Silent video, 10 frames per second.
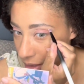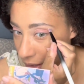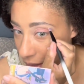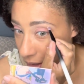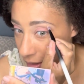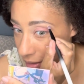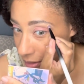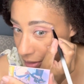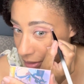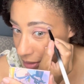
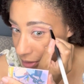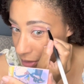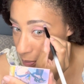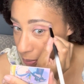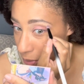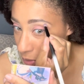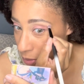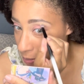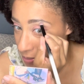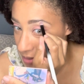are your
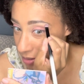boobs,